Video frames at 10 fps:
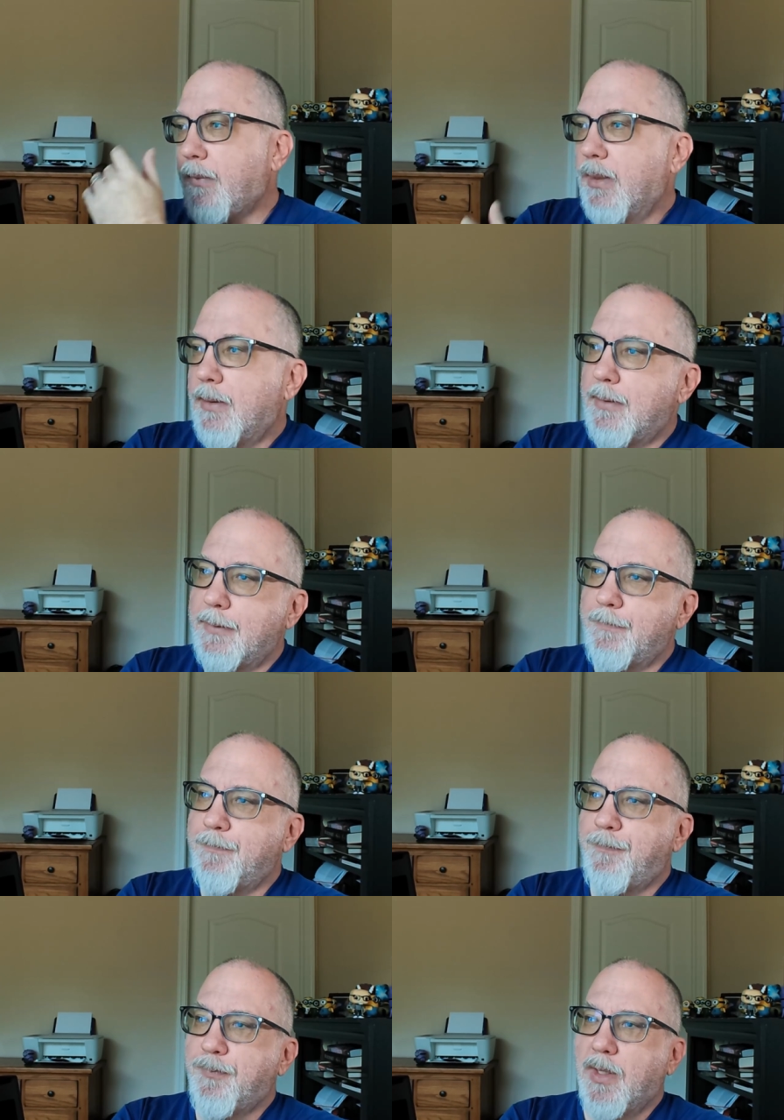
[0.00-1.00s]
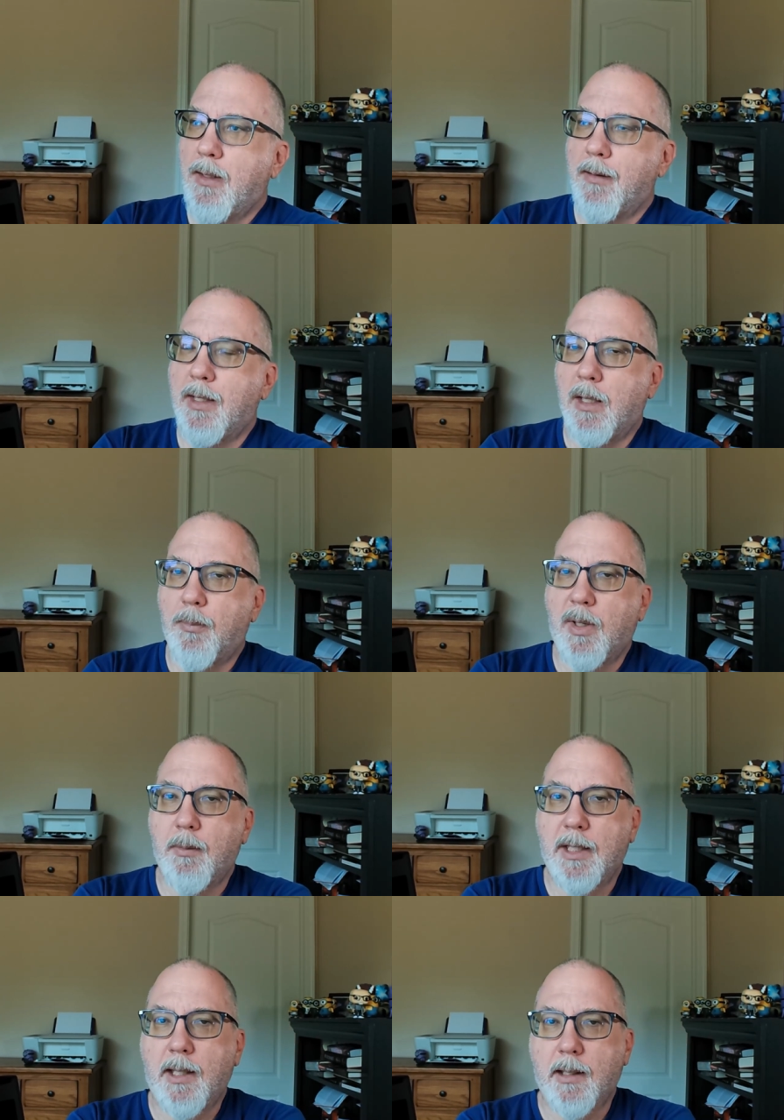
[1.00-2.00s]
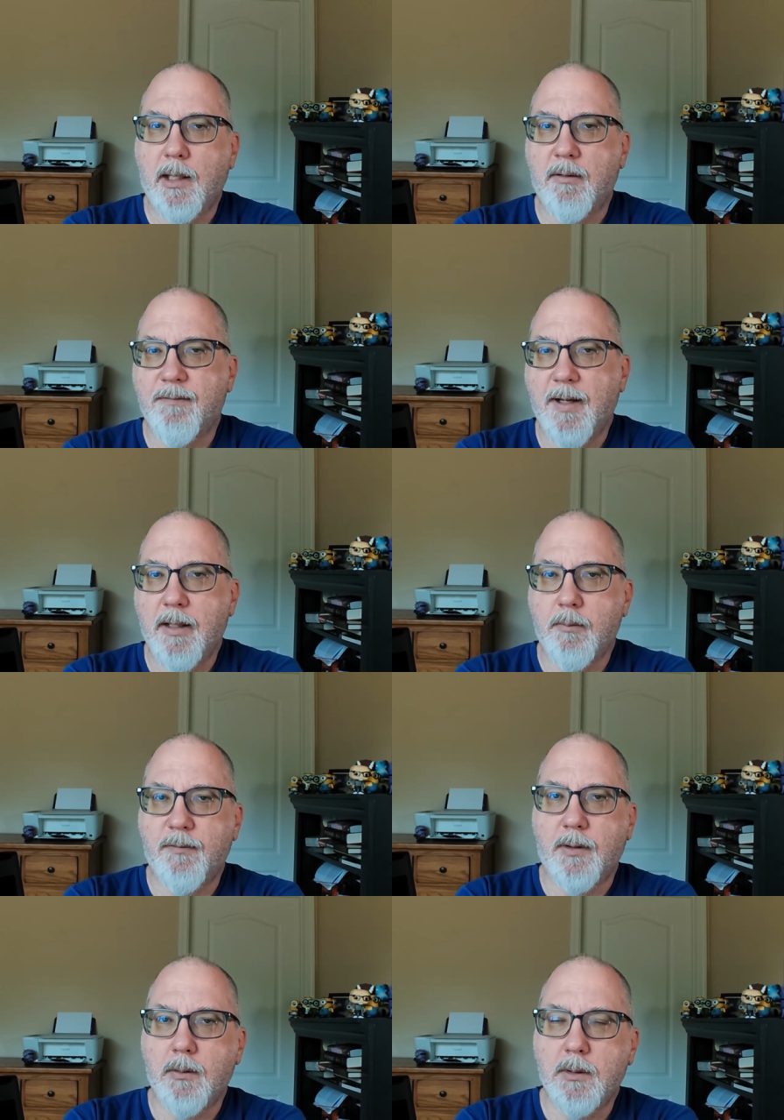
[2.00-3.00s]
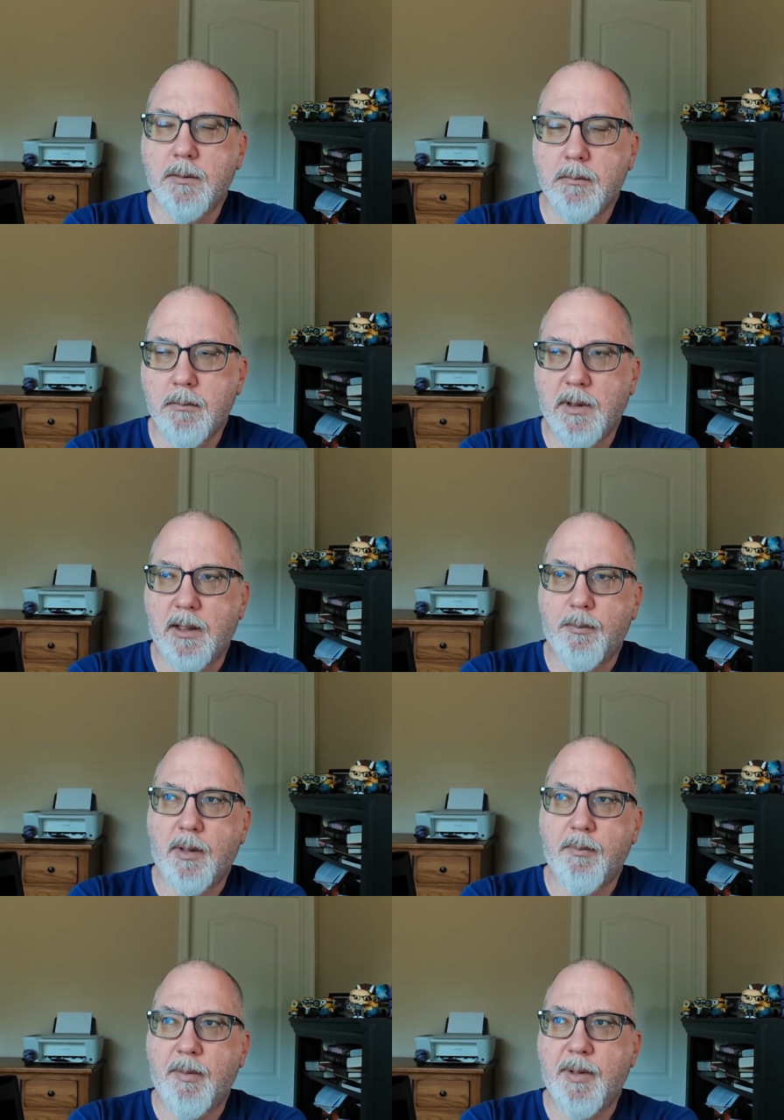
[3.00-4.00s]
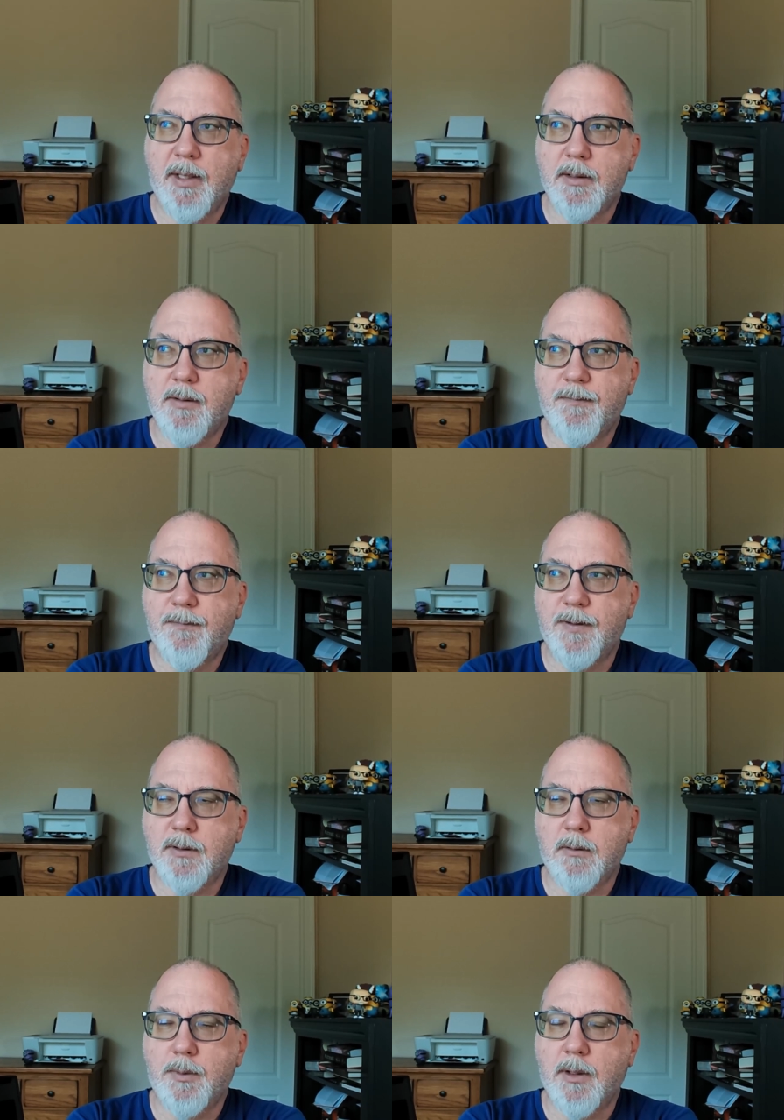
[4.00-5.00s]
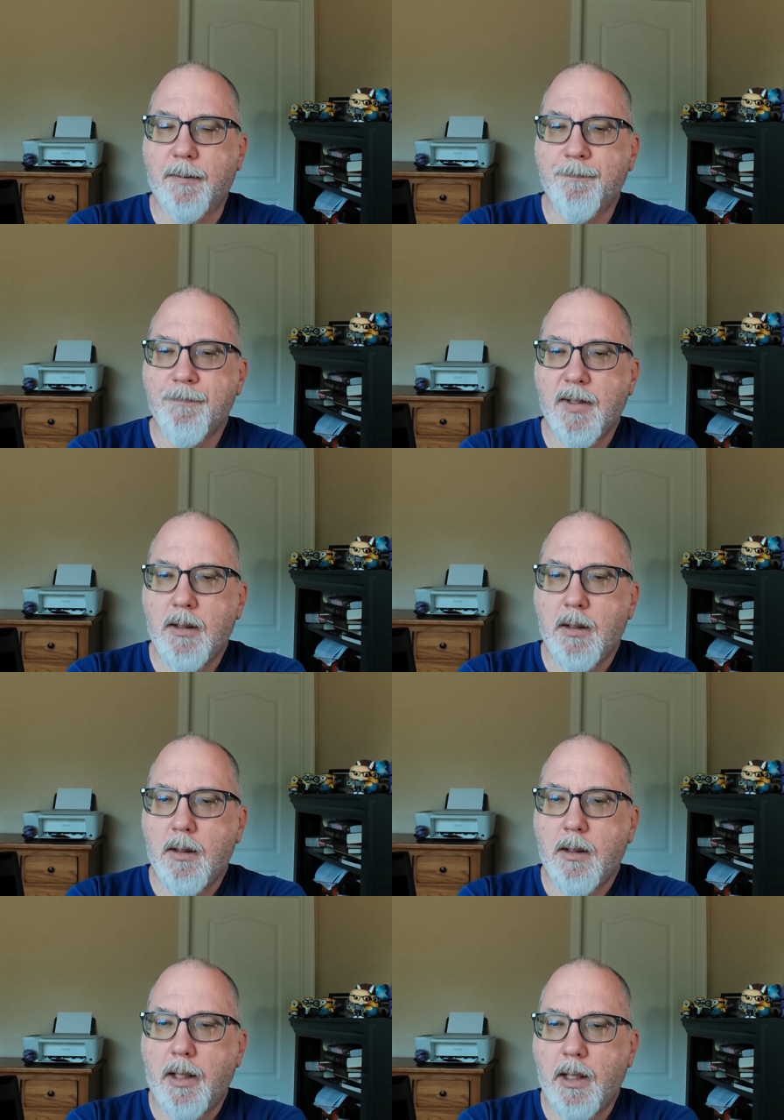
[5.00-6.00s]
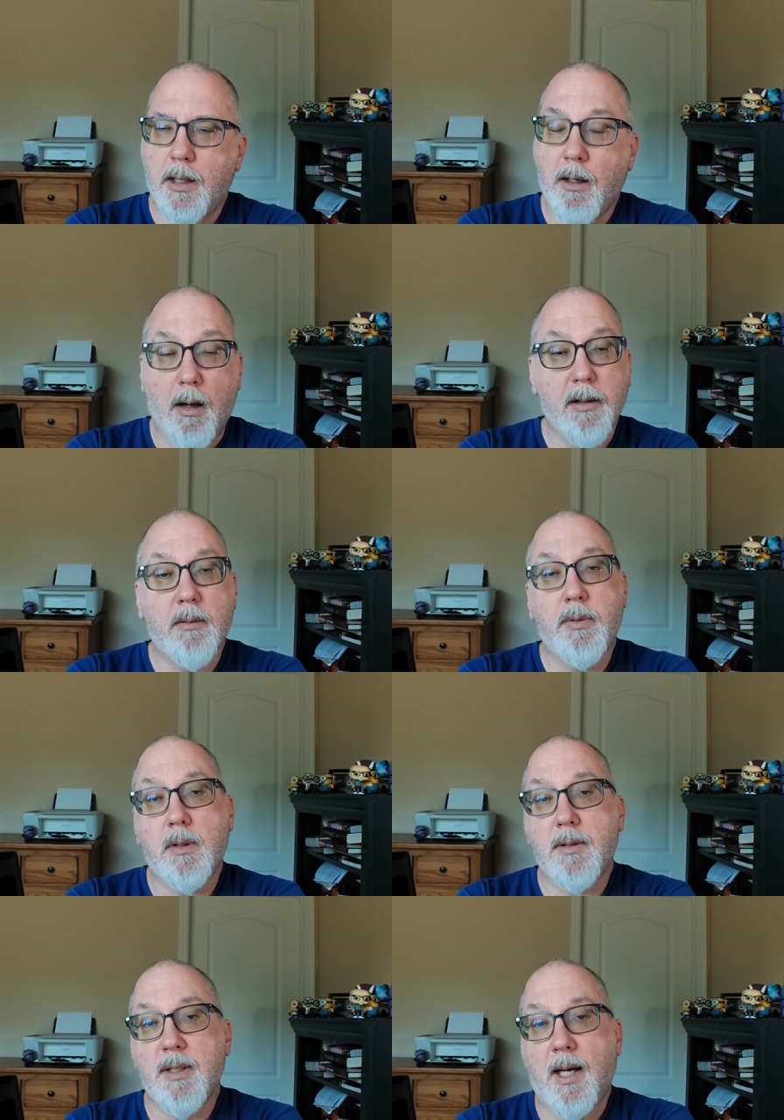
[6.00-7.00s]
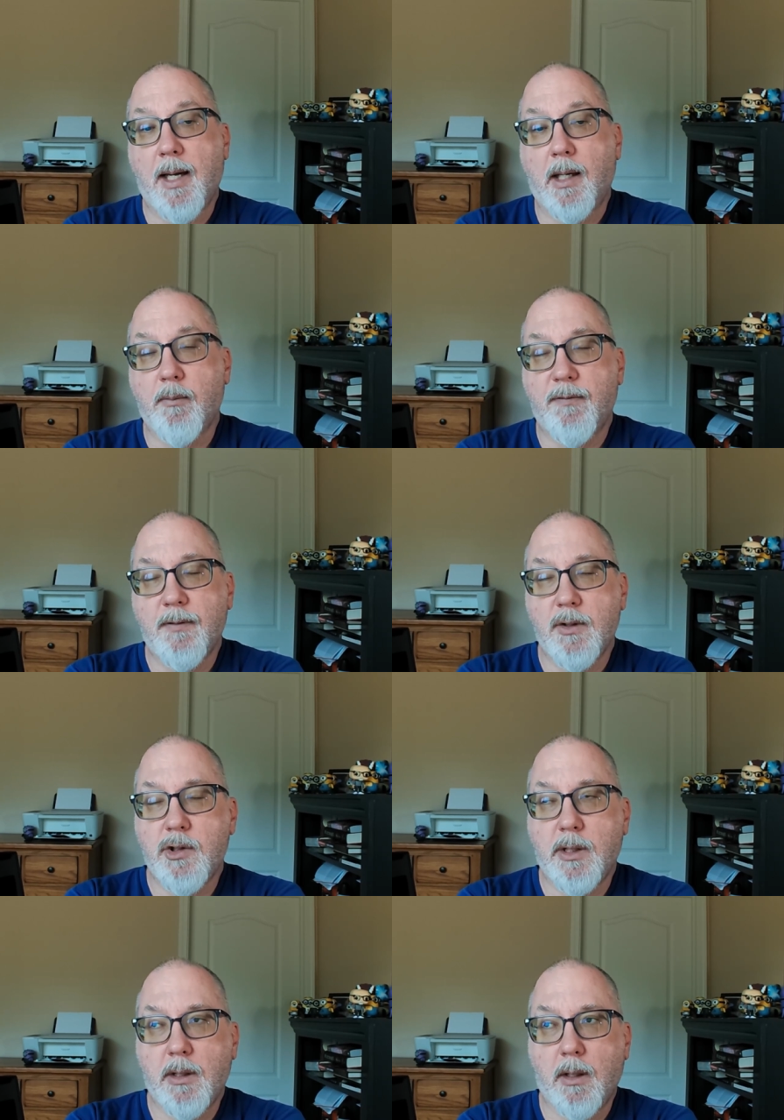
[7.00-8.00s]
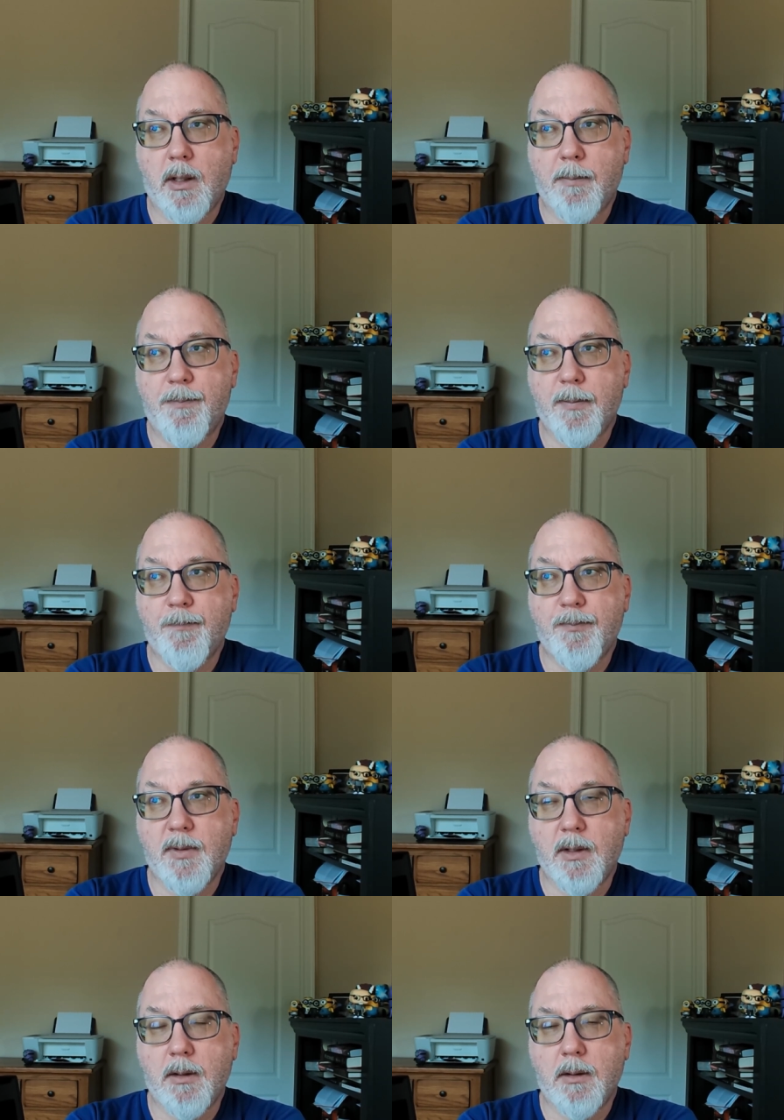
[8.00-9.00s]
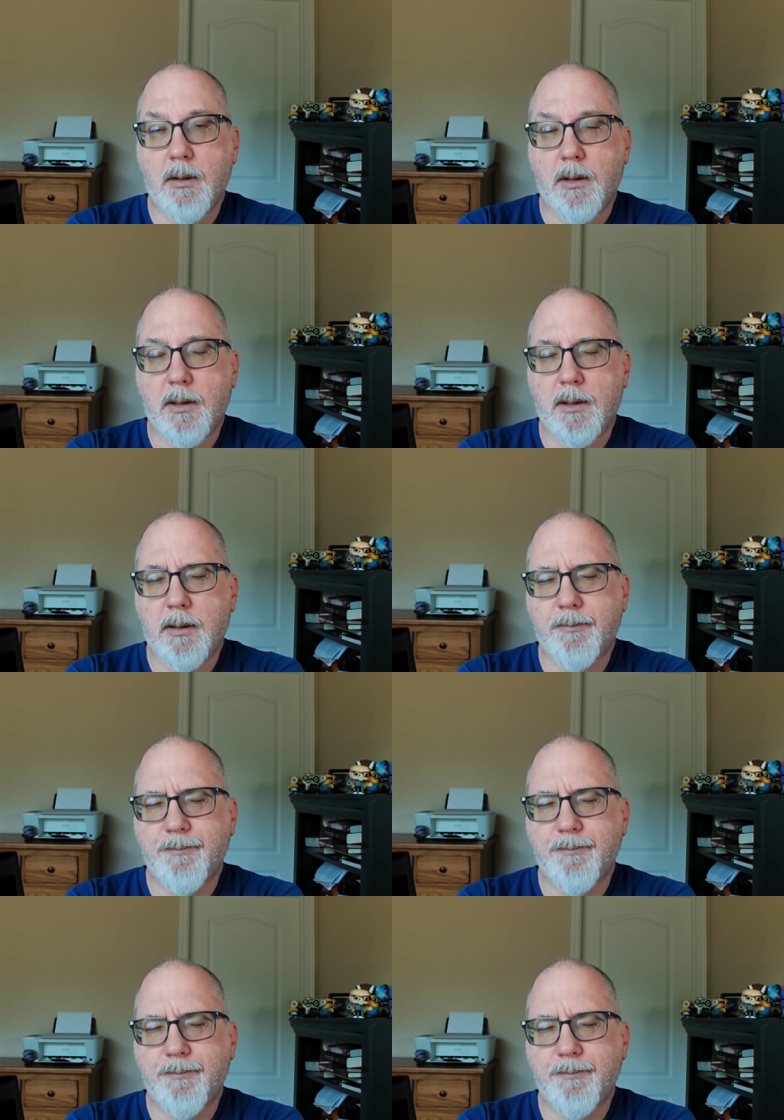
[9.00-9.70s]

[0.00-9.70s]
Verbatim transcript: um, then I'll probably knock out Fathom Folk. That might be my next physical book. And audiobooks, I am finishing up. Uh,